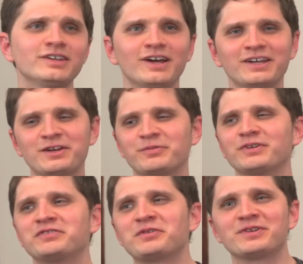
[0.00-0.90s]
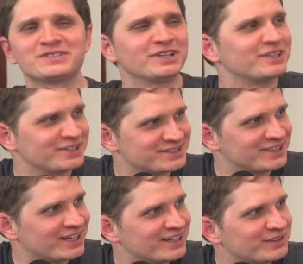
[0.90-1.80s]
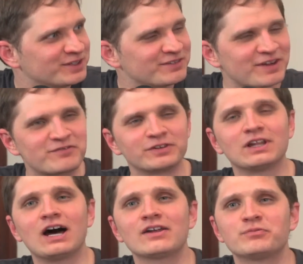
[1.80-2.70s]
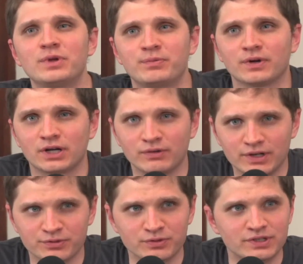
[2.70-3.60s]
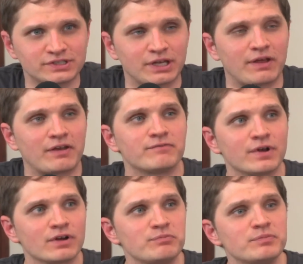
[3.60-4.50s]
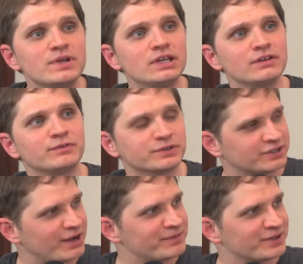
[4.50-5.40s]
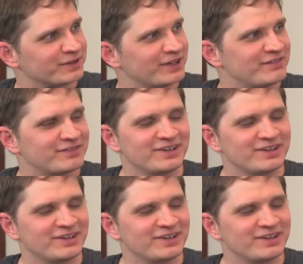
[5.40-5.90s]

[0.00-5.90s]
Yeah, I can't believe nobody's done this yet. I mean, if a lot of people are going through this at a very meaningful time in their life.